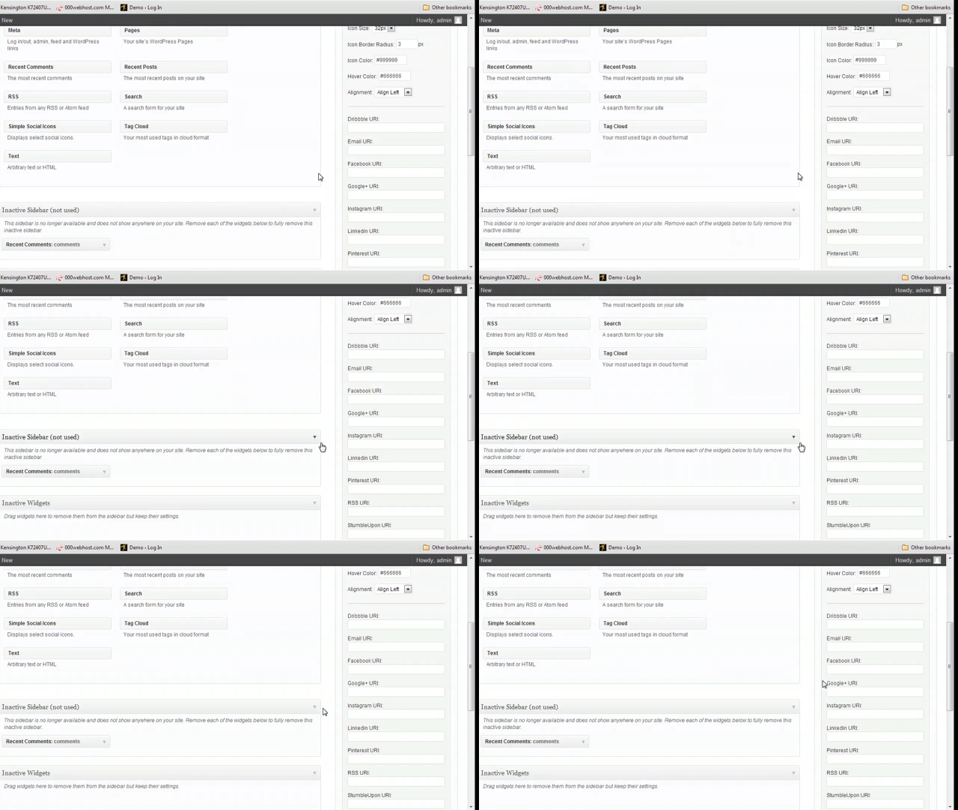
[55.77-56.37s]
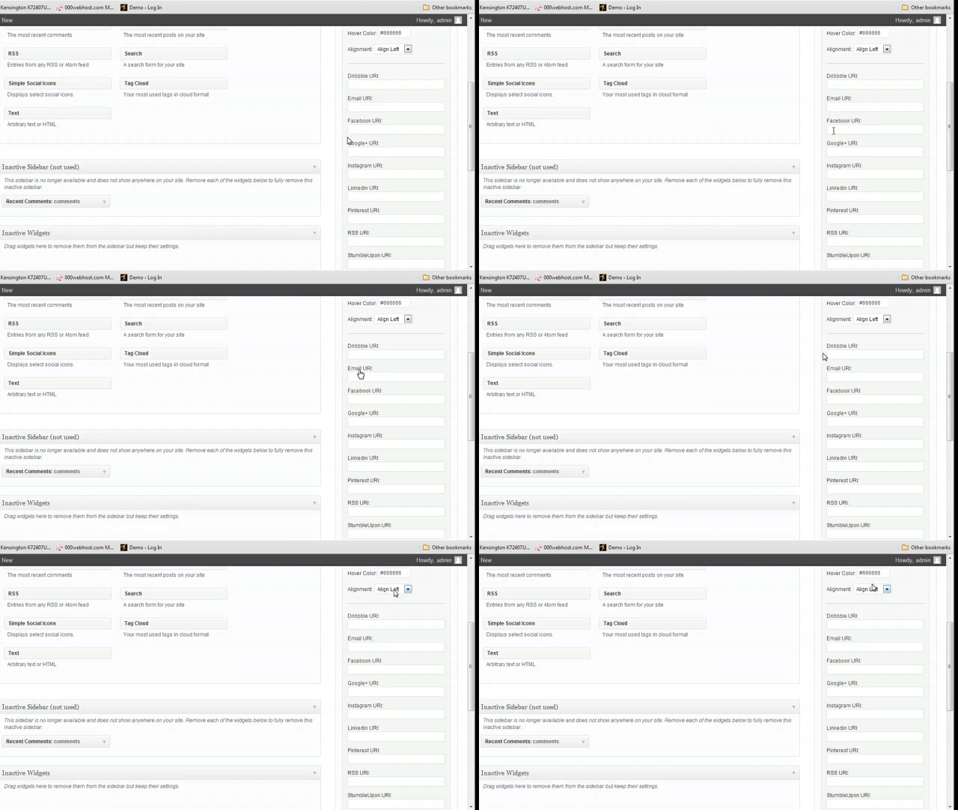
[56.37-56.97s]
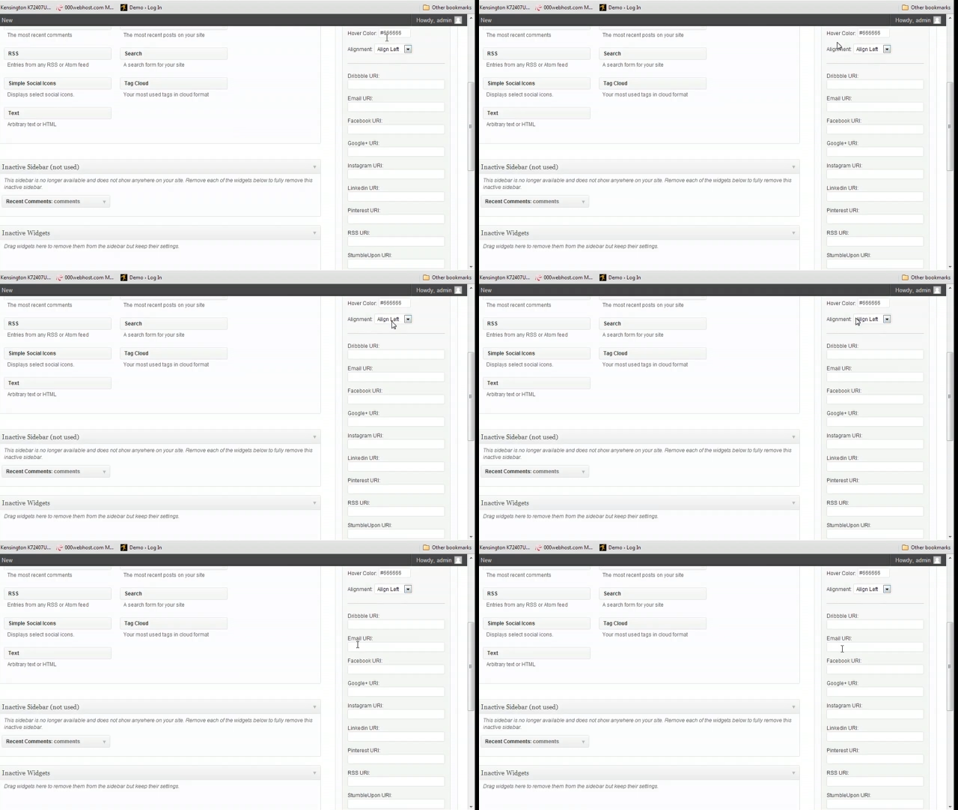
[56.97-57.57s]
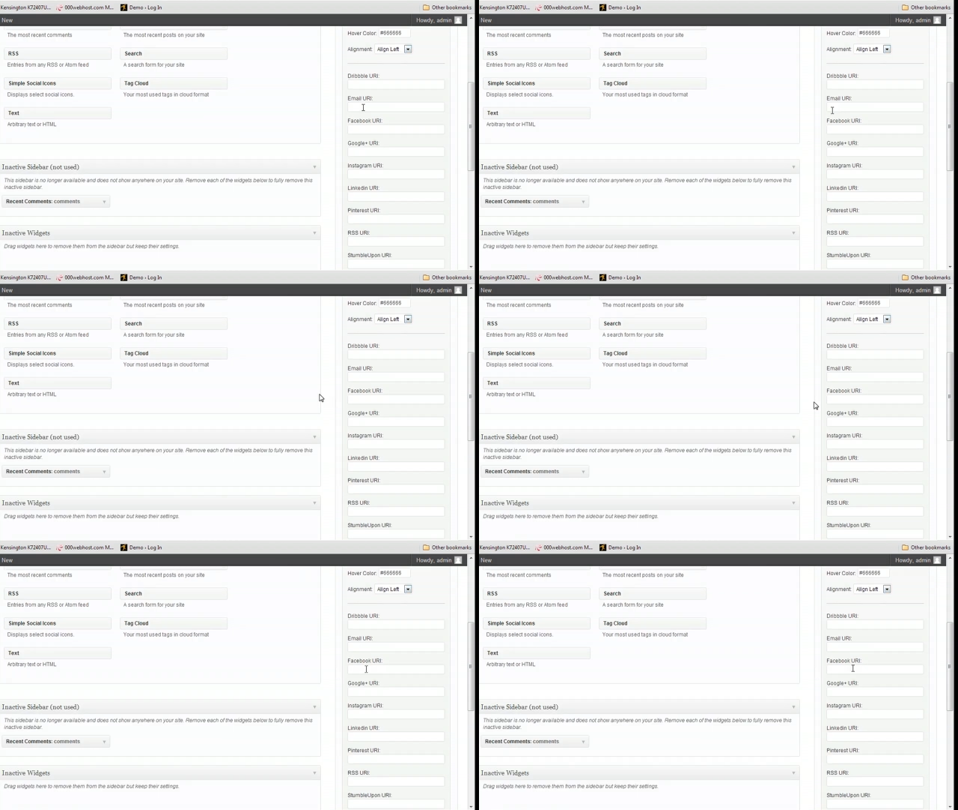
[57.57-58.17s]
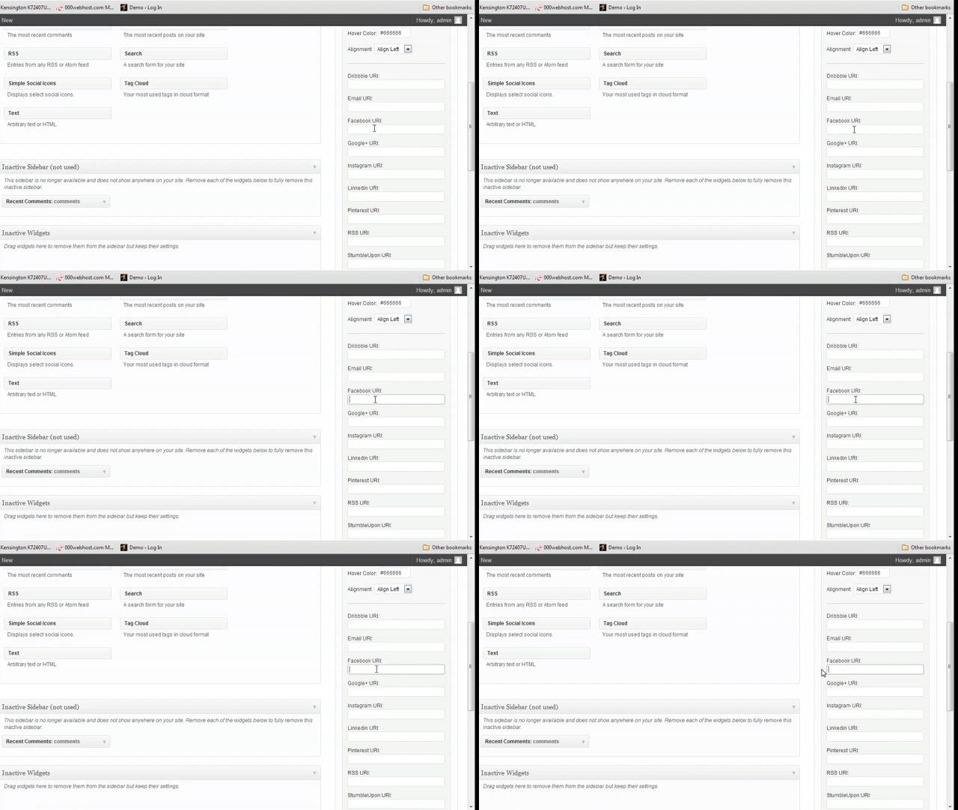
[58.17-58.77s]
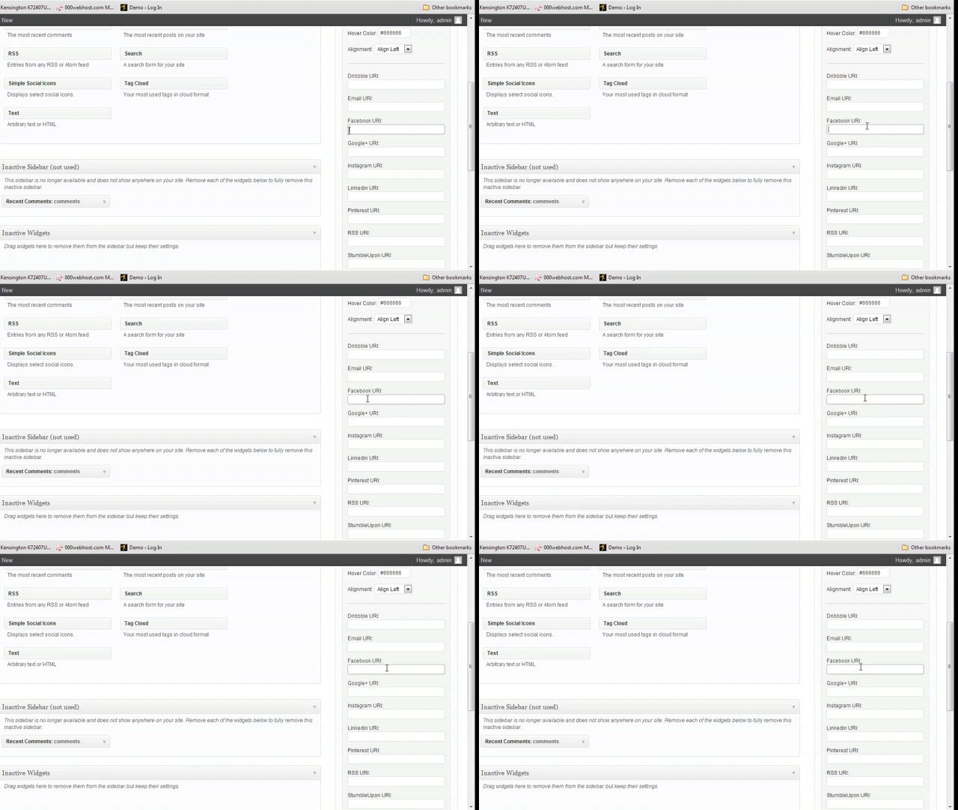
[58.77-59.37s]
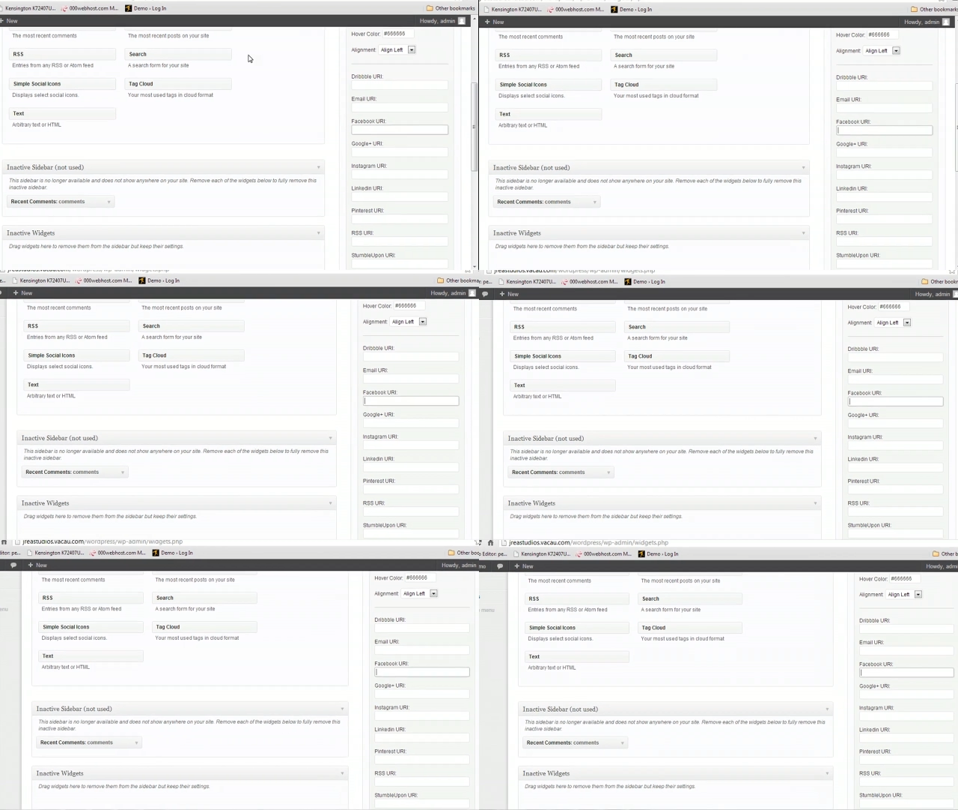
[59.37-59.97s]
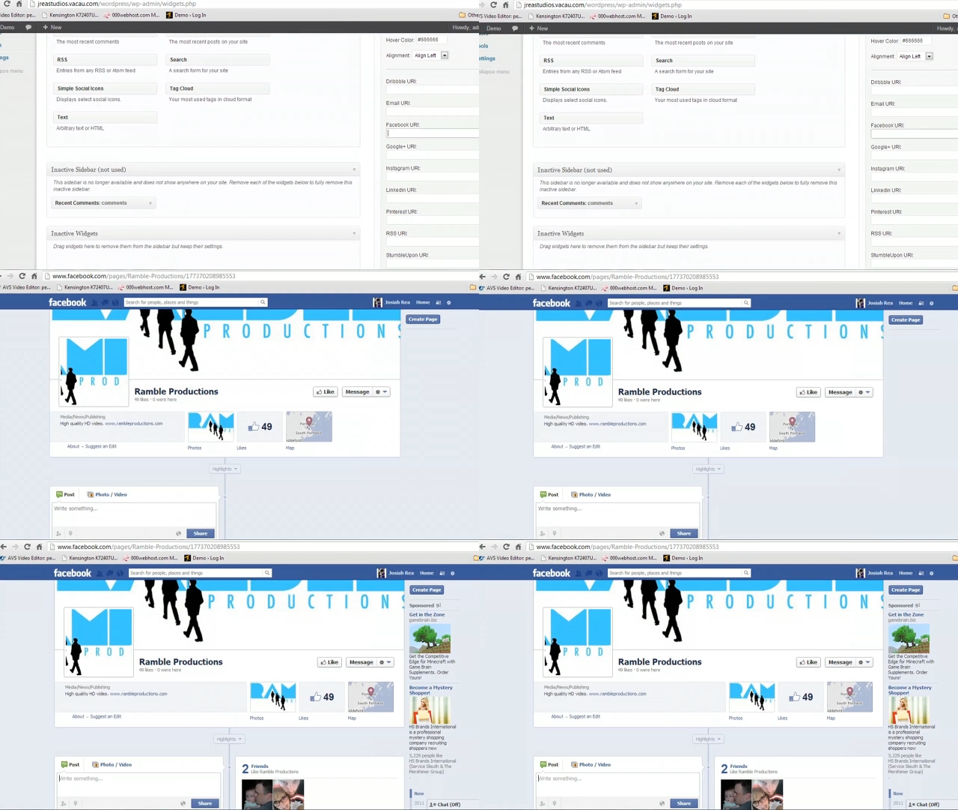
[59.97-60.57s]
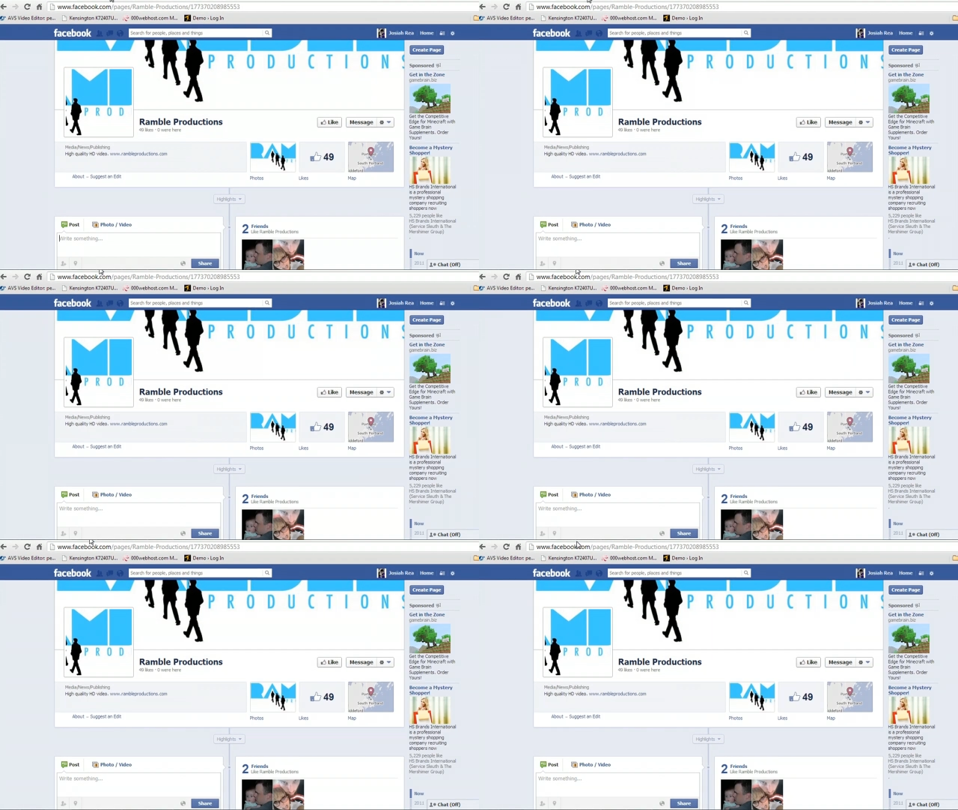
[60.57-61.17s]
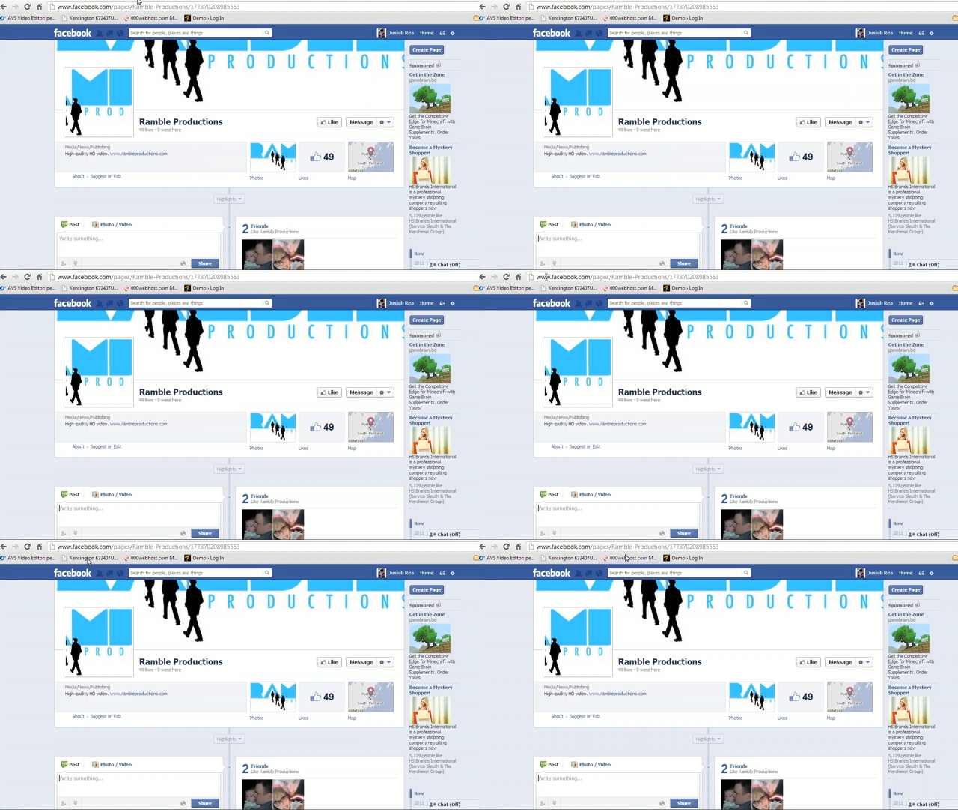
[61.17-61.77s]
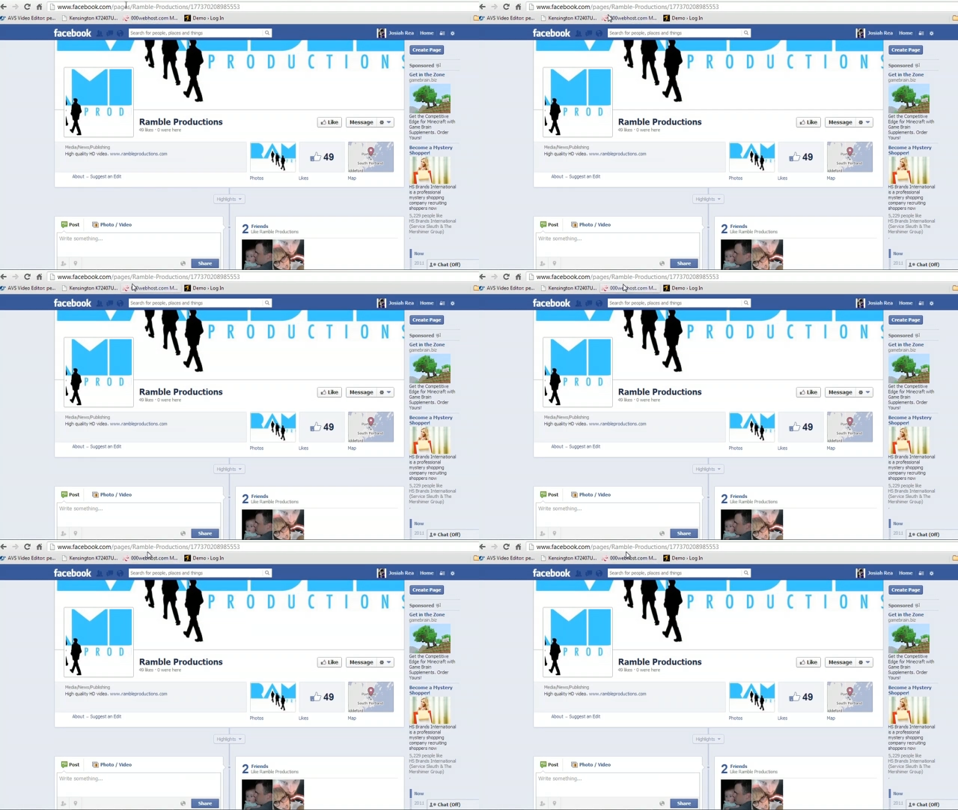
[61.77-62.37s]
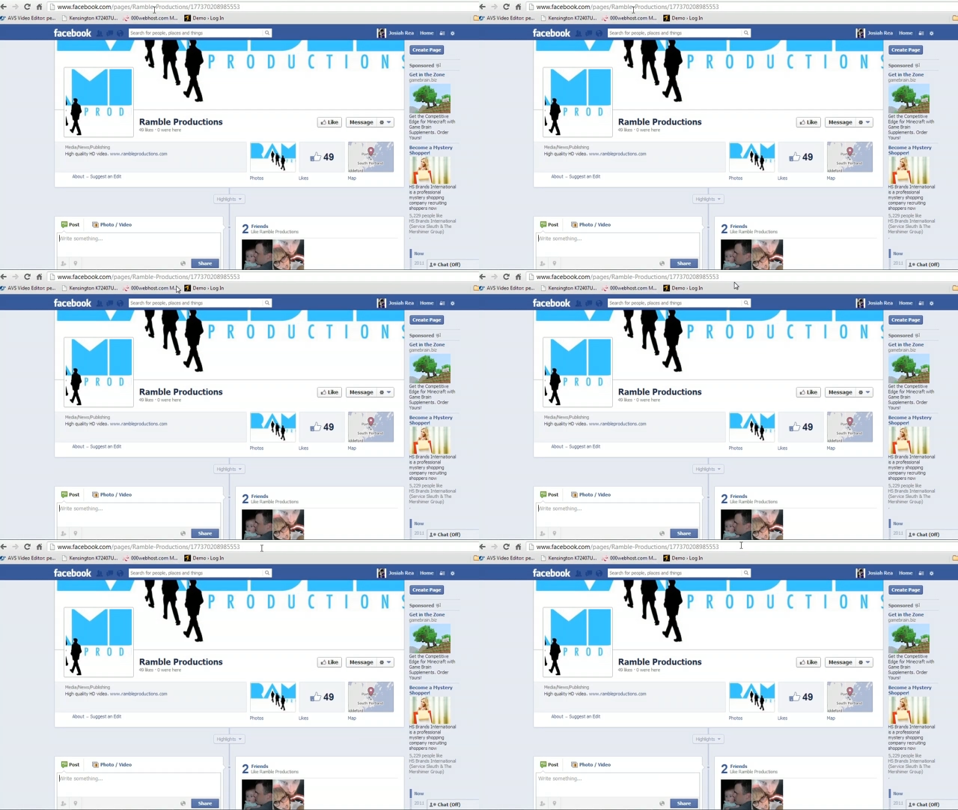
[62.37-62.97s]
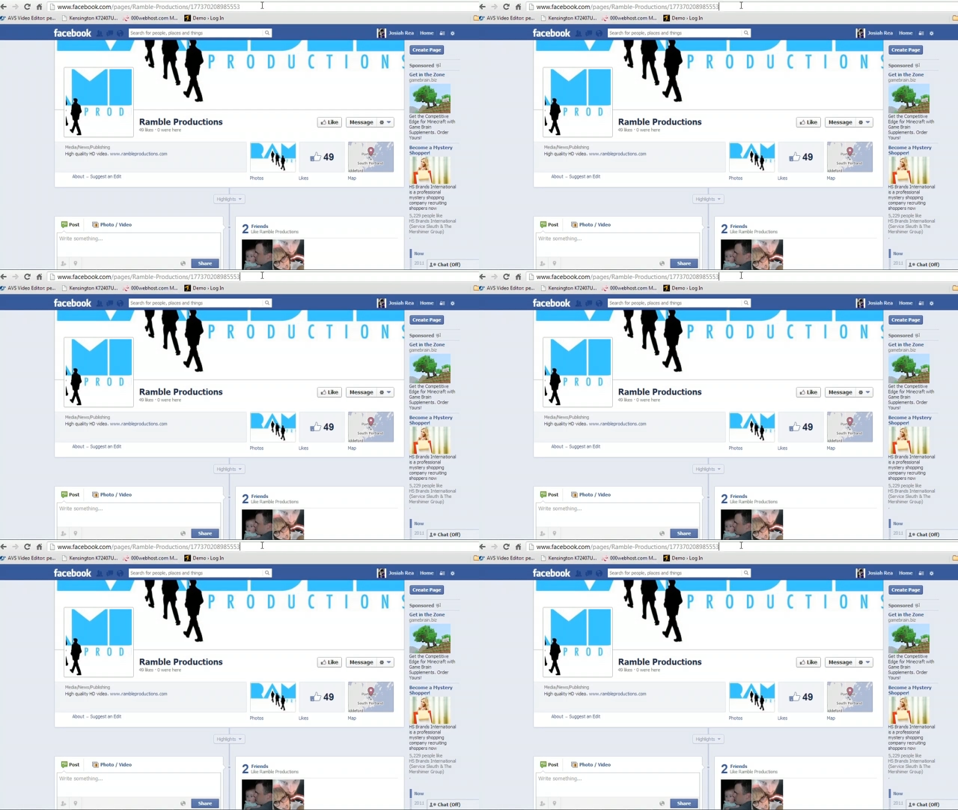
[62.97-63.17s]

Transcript: (no speaker visible)